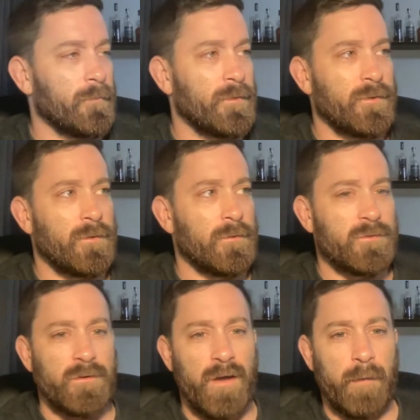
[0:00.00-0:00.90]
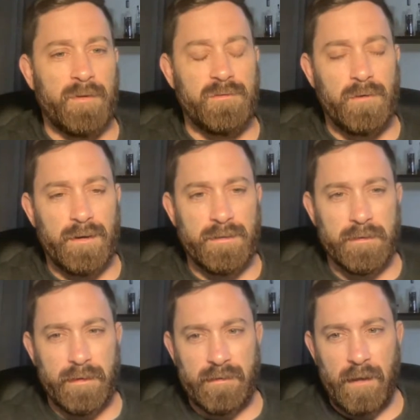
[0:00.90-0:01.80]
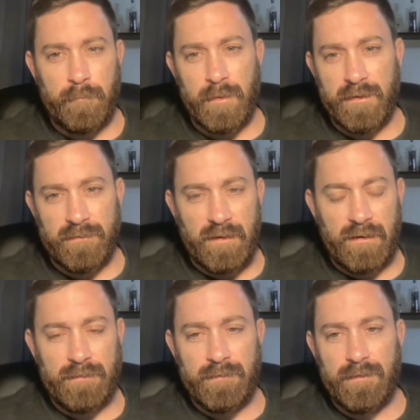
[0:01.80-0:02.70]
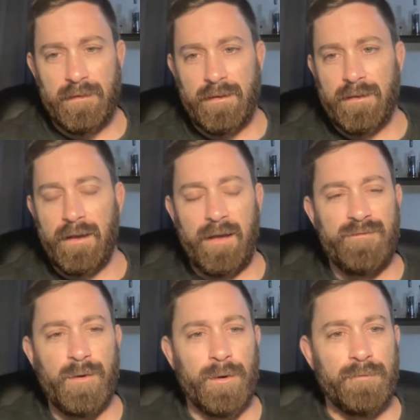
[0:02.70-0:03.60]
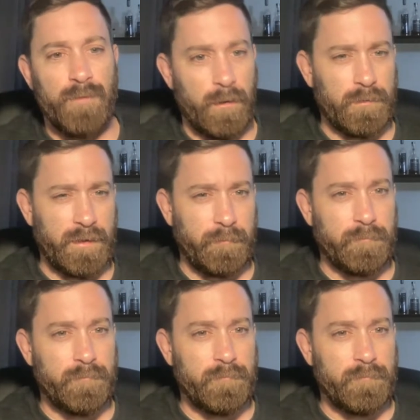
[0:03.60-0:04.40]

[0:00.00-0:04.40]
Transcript: I'm Nostradamus or anything like that because I very rarely